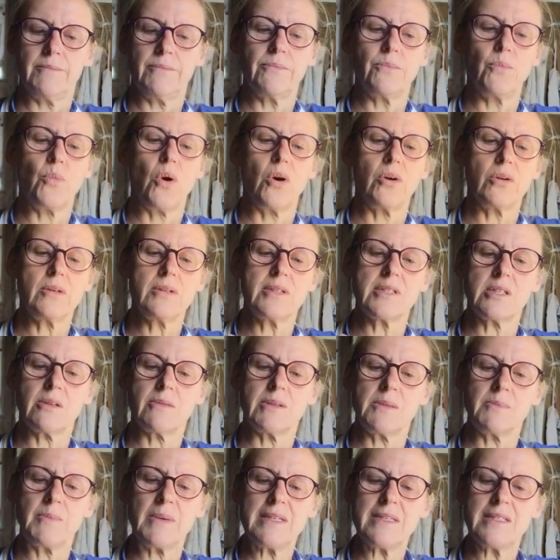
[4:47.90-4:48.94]
one. So
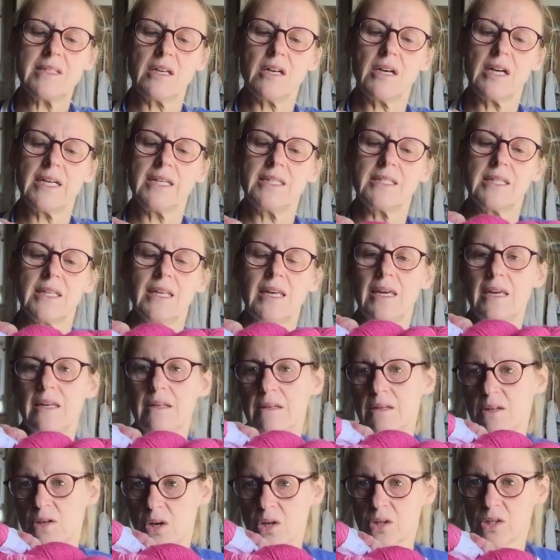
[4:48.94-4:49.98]
it's been dyed
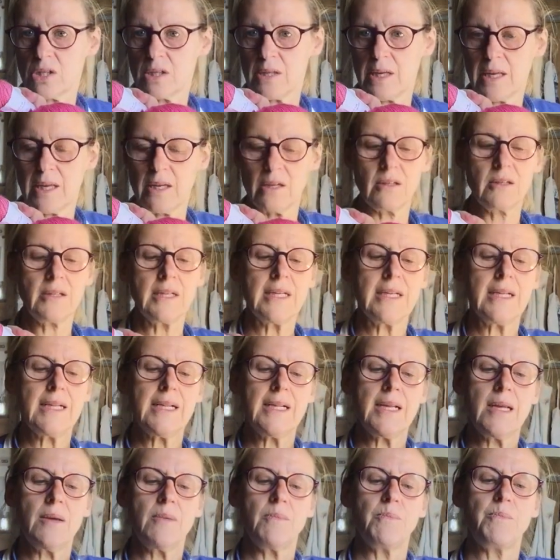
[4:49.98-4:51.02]
in cochineal,
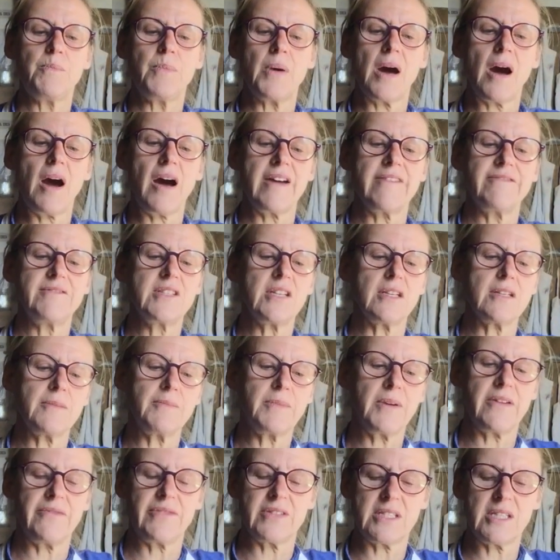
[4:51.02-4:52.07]
but I've done a
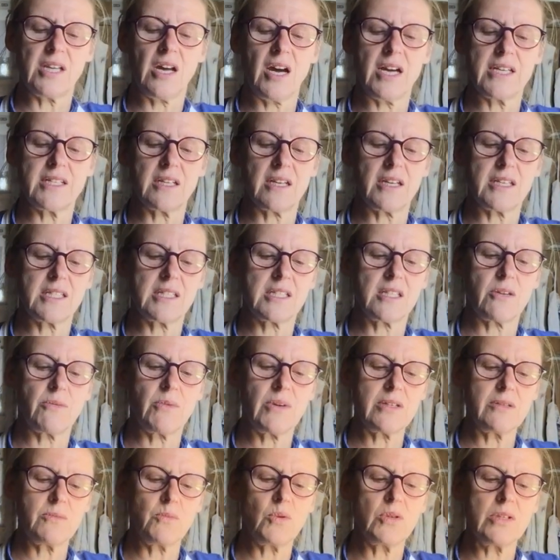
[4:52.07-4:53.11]
bit of a tie dye. So
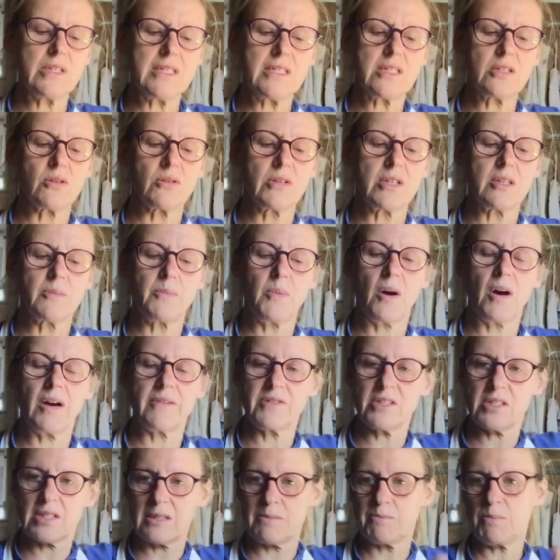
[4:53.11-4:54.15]
when it's gone in the pot, I've
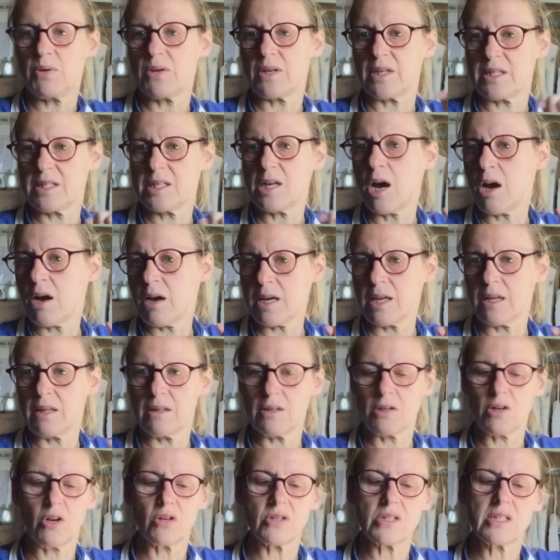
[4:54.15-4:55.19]
just put a tie in
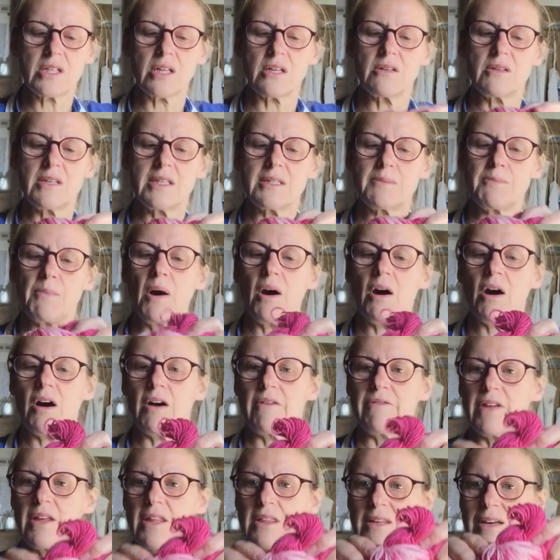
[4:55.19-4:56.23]
the knot. So there's part
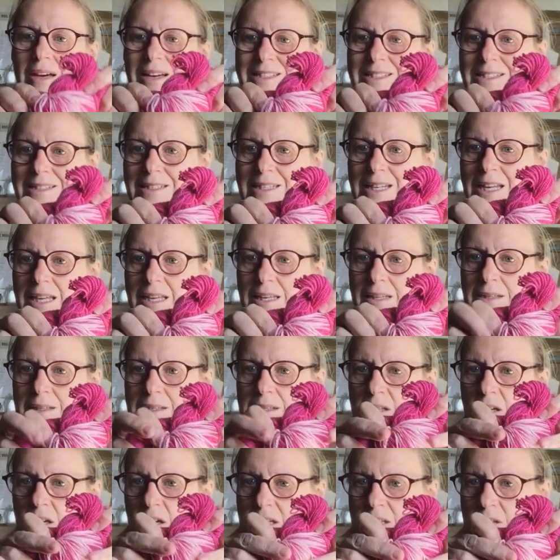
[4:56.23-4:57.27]
of it that hasn't taken the
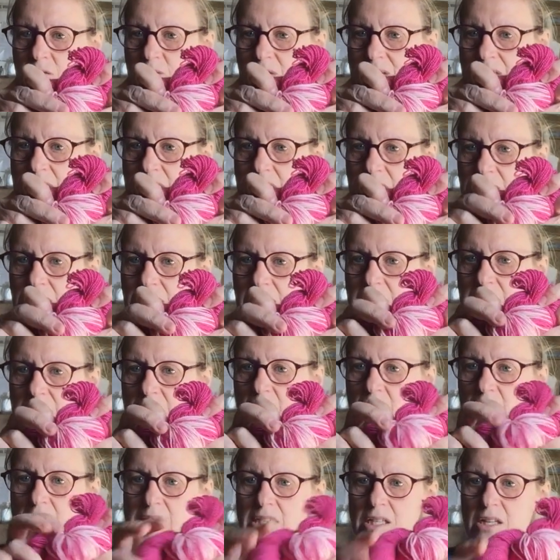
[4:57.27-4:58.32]
dye, it's resisted the
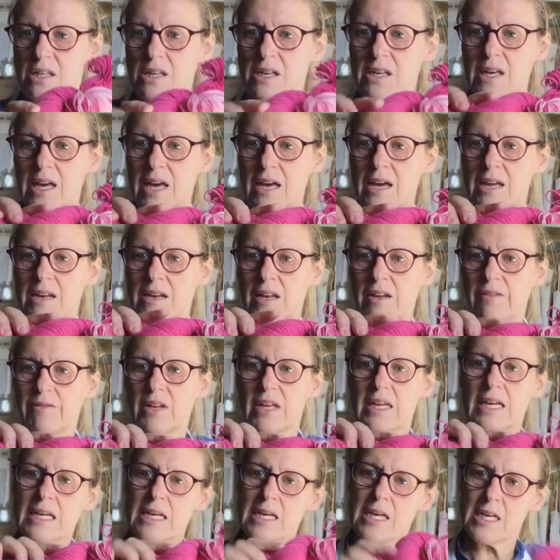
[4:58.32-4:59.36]
dye. So you get a
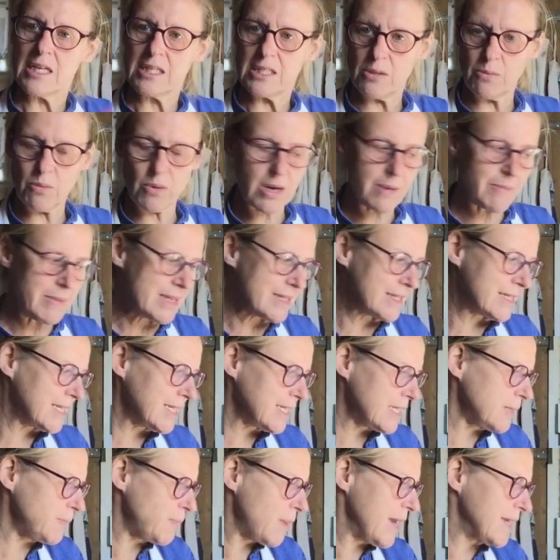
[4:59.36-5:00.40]
lovely, so what I'm
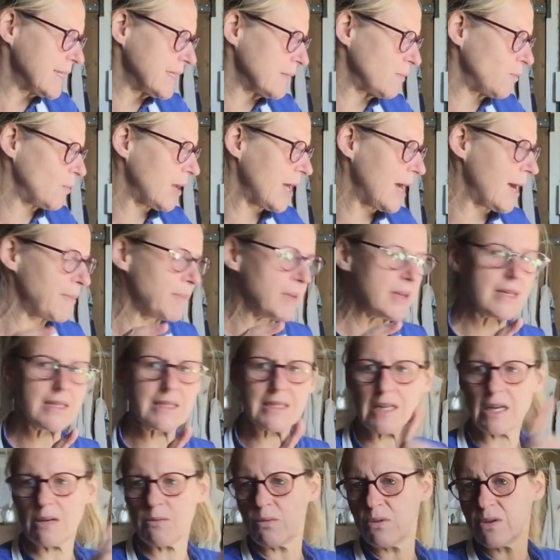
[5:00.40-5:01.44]
anticipating will happen
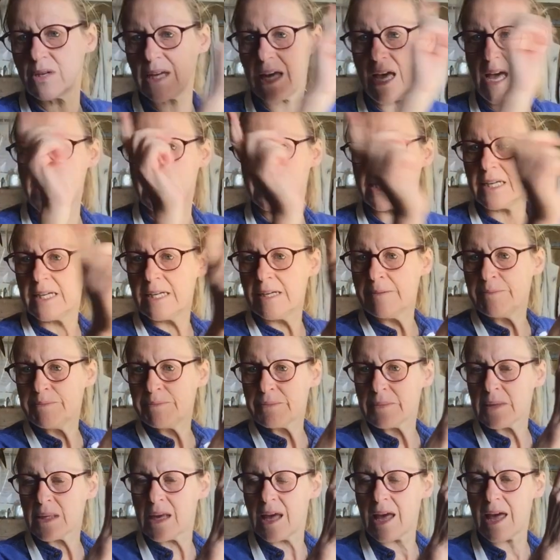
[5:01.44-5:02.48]
is I will get
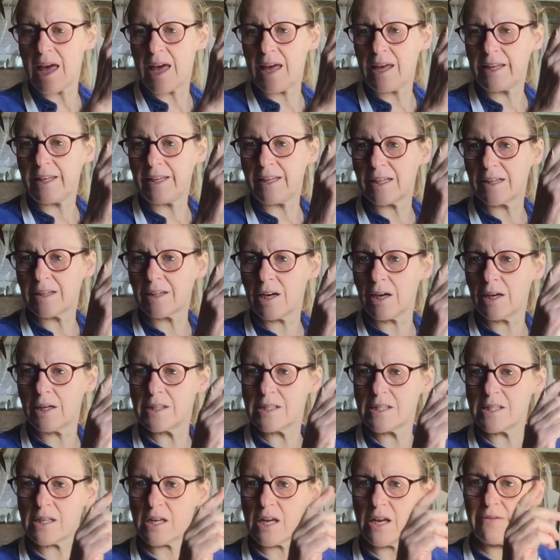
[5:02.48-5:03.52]
a
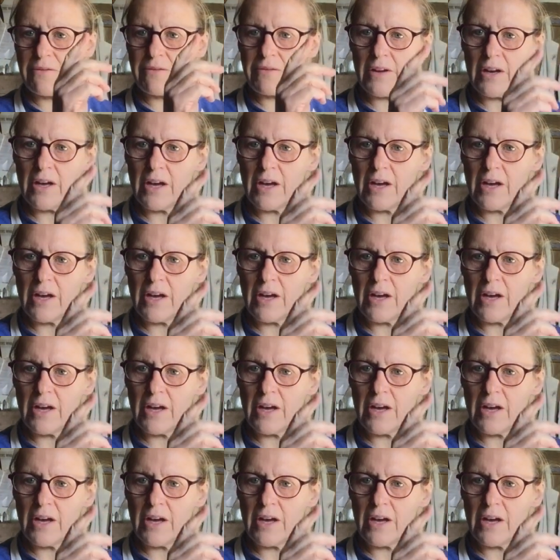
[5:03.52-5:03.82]
kind of